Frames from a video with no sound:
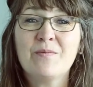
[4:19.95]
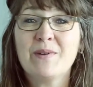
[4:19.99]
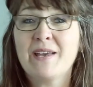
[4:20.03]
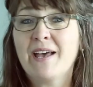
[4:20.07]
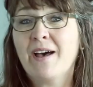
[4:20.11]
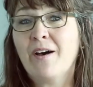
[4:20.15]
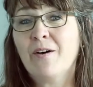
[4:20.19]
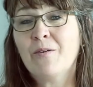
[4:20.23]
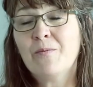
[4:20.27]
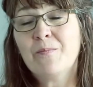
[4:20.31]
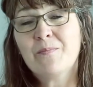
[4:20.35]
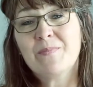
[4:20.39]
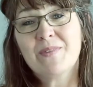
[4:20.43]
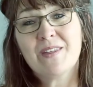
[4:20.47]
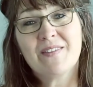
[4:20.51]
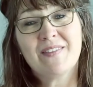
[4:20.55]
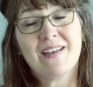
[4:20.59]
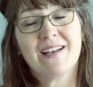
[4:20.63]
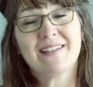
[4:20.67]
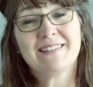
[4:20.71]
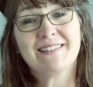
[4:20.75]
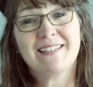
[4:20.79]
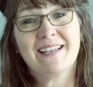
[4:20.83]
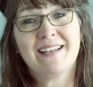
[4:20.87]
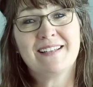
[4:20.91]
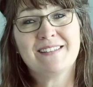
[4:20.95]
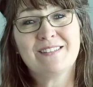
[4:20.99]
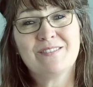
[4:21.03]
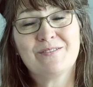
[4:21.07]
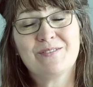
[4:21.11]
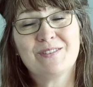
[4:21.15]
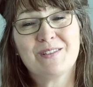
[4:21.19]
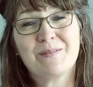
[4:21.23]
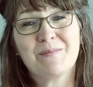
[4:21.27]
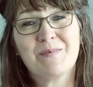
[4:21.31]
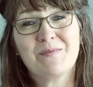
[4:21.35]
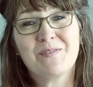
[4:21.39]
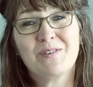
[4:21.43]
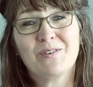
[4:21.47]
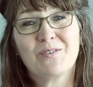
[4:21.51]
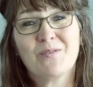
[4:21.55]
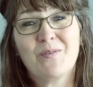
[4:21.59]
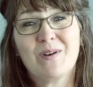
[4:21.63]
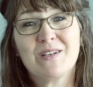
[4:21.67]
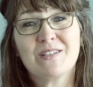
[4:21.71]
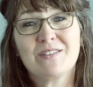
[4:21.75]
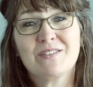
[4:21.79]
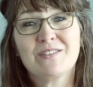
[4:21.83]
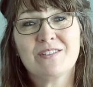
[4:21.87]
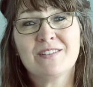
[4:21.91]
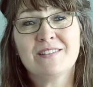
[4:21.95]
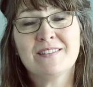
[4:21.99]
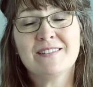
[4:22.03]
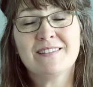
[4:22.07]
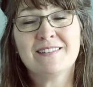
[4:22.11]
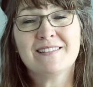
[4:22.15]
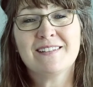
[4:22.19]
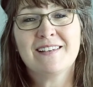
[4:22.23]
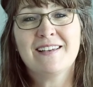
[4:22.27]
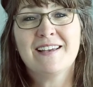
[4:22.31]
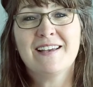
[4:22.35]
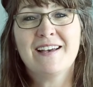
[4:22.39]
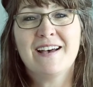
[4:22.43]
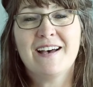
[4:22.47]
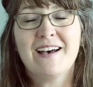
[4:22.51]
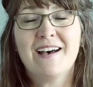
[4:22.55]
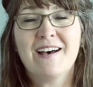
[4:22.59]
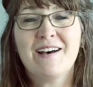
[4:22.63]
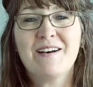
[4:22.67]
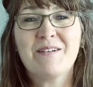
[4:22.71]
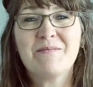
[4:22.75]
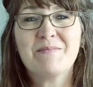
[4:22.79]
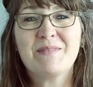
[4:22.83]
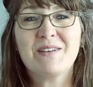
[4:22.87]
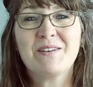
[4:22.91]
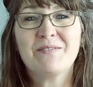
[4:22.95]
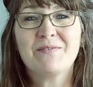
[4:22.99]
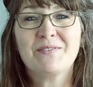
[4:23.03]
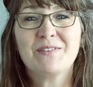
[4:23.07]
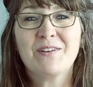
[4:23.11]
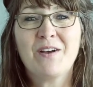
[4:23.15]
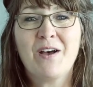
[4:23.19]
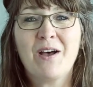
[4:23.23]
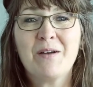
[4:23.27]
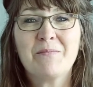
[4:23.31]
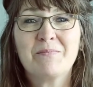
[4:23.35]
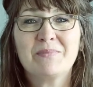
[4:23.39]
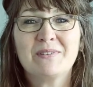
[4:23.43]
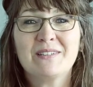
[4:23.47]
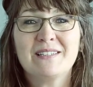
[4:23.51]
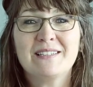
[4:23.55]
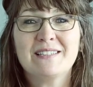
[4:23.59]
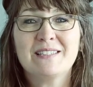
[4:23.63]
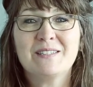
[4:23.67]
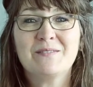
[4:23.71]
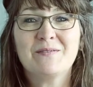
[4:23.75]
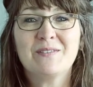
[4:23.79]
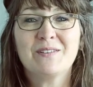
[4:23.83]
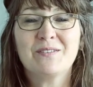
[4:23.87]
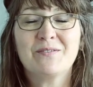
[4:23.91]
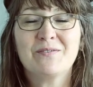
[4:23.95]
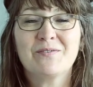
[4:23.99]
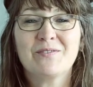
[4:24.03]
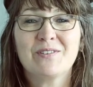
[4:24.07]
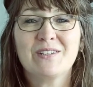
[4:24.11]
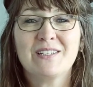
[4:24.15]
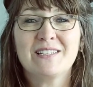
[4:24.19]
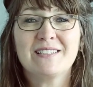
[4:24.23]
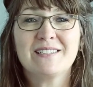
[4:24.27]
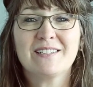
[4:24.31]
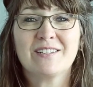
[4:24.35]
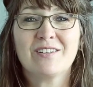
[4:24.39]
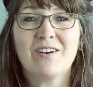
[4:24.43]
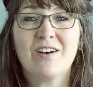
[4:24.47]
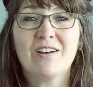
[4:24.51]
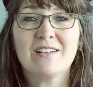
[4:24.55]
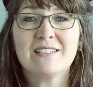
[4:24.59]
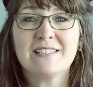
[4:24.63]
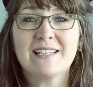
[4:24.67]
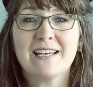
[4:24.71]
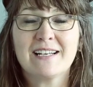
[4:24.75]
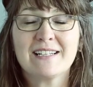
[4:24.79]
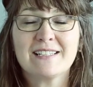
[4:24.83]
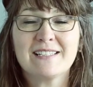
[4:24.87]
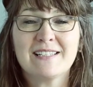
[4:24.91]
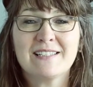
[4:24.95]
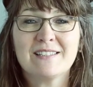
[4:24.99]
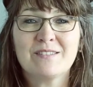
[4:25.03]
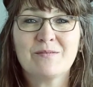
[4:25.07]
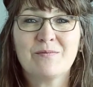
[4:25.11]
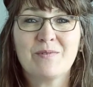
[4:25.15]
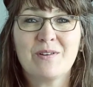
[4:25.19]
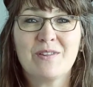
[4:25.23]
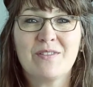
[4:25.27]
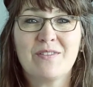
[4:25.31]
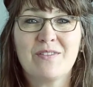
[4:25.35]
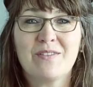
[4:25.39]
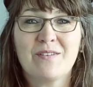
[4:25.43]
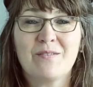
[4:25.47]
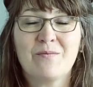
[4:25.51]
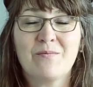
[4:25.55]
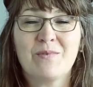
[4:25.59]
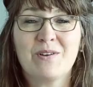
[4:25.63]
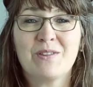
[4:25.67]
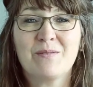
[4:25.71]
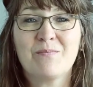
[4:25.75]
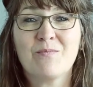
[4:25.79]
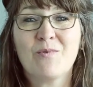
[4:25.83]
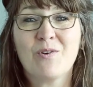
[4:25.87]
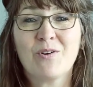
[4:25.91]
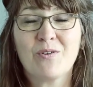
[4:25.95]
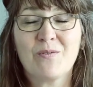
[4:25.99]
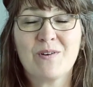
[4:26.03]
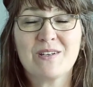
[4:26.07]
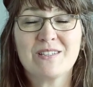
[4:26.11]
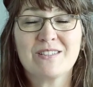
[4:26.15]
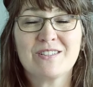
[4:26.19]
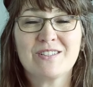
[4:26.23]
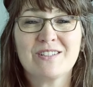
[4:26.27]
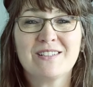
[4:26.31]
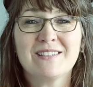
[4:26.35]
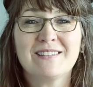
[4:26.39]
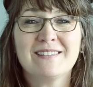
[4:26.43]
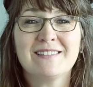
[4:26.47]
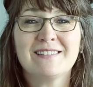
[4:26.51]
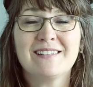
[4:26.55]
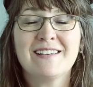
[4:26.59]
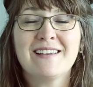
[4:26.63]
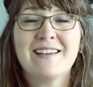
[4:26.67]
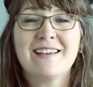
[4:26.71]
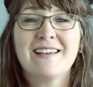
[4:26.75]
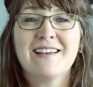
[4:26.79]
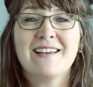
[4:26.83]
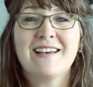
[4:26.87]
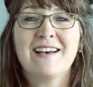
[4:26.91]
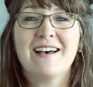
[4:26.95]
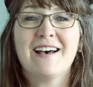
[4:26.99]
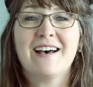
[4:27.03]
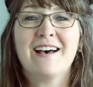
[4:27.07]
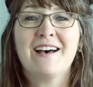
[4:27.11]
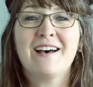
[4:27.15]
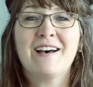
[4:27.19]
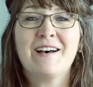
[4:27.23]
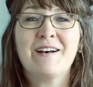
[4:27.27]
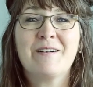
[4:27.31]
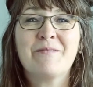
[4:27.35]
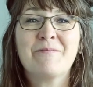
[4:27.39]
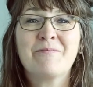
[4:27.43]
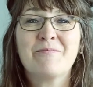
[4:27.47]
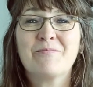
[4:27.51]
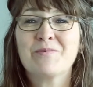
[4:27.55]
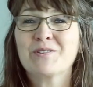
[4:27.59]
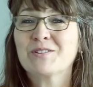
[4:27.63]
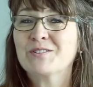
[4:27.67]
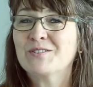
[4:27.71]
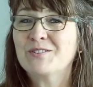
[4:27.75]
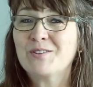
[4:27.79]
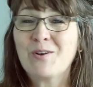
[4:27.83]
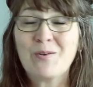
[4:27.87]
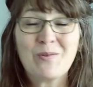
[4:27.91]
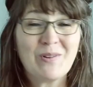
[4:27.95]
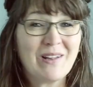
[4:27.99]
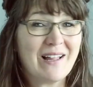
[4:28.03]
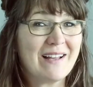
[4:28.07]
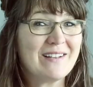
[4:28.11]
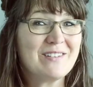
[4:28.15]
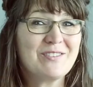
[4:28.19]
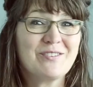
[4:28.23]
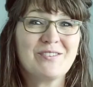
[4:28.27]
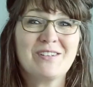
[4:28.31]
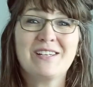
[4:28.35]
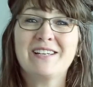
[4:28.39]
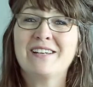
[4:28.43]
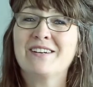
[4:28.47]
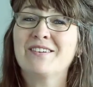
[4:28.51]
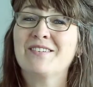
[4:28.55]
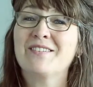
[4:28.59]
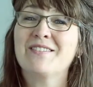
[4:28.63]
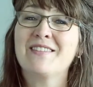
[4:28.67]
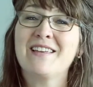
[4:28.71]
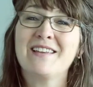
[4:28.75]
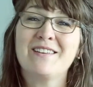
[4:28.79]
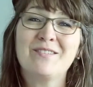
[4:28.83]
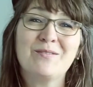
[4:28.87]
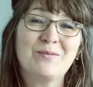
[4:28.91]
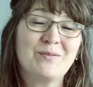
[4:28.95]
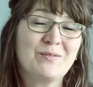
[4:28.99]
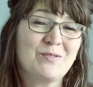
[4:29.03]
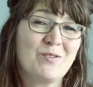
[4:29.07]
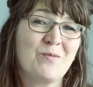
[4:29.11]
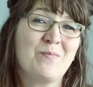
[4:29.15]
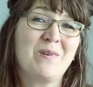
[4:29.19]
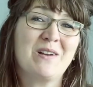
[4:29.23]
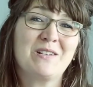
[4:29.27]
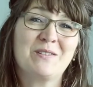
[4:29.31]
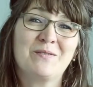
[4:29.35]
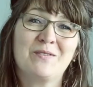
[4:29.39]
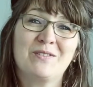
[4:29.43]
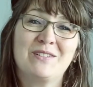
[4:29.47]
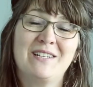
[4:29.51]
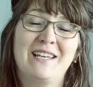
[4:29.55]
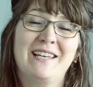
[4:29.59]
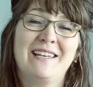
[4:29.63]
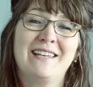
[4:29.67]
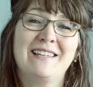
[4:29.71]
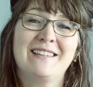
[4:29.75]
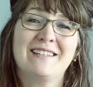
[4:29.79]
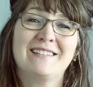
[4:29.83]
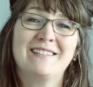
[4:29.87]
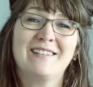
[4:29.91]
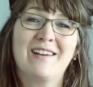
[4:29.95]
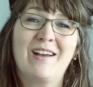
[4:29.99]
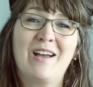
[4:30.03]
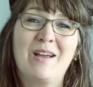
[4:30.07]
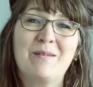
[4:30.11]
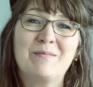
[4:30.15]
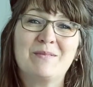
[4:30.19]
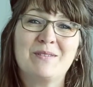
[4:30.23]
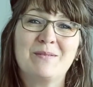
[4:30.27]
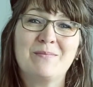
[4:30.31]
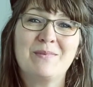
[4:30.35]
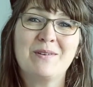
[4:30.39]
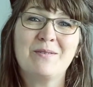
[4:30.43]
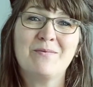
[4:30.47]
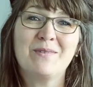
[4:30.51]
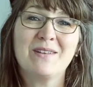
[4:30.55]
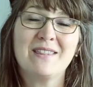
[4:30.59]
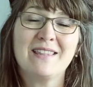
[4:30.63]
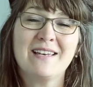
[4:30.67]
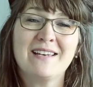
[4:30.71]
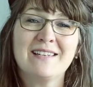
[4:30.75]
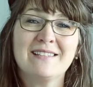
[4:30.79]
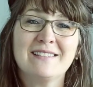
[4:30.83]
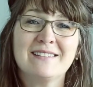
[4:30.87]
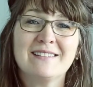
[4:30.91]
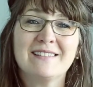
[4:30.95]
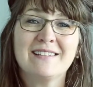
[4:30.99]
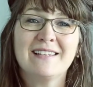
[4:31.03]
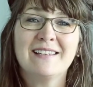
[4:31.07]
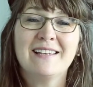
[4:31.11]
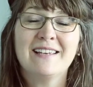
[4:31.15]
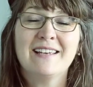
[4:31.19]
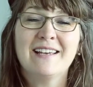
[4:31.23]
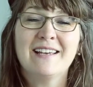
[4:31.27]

We hope that that's answered some of your questions. If not, please feel free to contact us with more questions. We're so glad you're here. Thank you so much for taking the time to be with us.